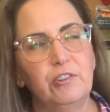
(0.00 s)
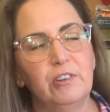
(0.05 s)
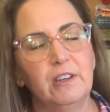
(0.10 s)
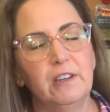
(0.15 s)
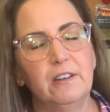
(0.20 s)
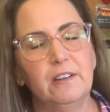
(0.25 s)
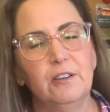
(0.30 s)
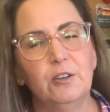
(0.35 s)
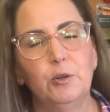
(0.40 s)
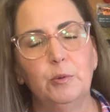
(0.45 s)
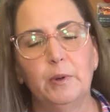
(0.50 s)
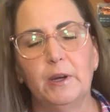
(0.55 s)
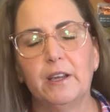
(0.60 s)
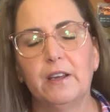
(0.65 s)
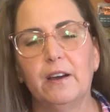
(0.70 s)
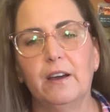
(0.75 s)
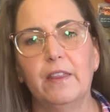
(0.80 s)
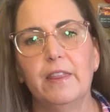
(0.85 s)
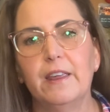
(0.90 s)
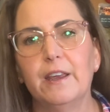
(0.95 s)
and oh
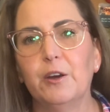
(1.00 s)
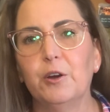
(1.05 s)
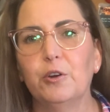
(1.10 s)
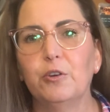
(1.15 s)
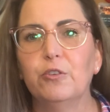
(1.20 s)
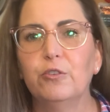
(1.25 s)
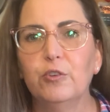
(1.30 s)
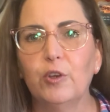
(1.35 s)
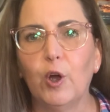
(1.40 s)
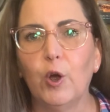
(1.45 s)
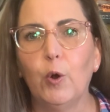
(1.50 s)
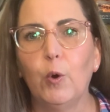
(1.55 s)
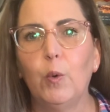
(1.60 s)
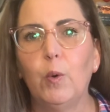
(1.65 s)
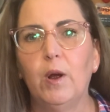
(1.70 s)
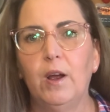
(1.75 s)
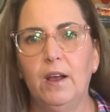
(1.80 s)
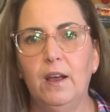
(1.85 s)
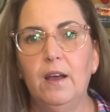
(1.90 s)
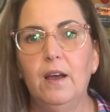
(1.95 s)
my God, they are
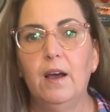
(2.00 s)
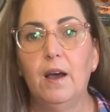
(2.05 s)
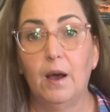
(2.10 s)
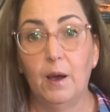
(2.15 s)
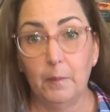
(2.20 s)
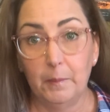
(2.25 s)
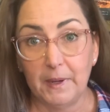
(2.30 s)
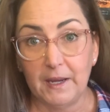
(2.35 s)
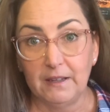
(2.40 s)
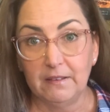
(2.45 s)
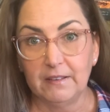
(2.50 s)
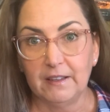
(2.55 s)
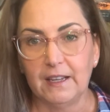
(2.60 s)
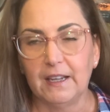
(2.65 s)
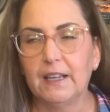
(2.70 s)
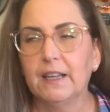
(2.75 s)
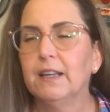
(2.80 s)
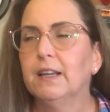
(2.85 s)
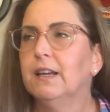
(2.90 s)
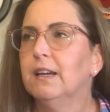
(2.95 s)
so amazing.